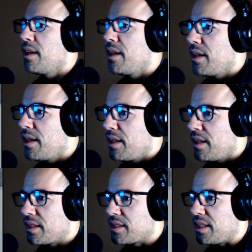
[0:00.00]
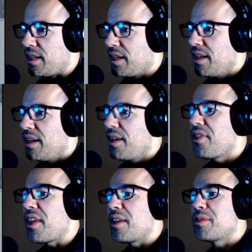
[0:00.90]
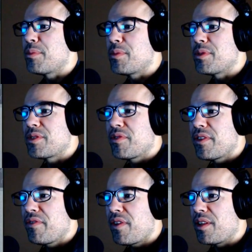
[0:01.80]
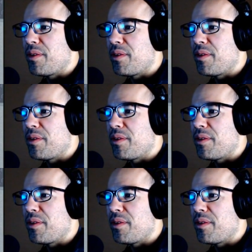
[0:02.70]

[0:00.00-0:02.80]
Let's see. Oh, thank you so much for the follow.